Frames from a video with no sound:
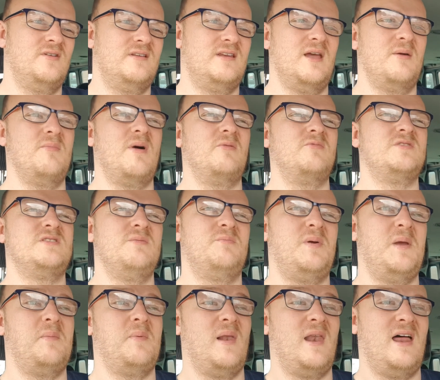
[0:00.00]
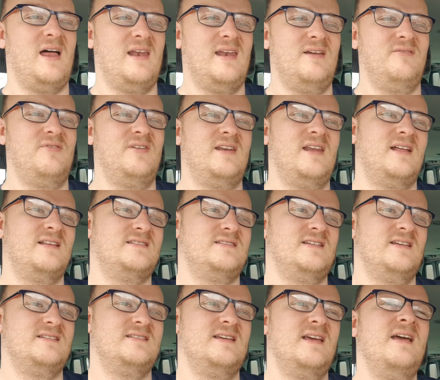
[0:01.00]
the amount of people that live in that
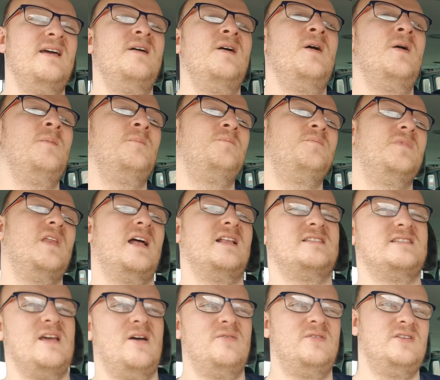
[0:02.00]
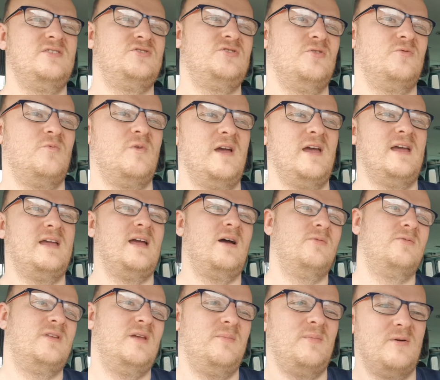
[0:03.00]
city, and that's how they should work
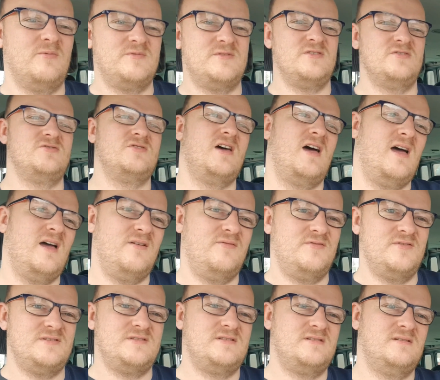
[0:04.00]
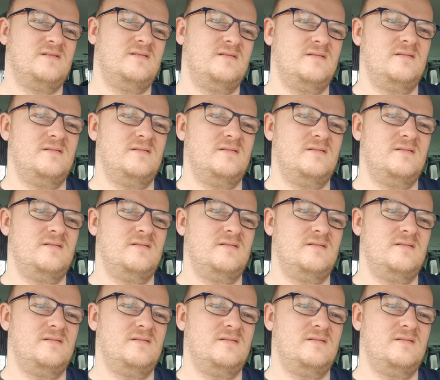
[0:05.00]
out the amount of drivers.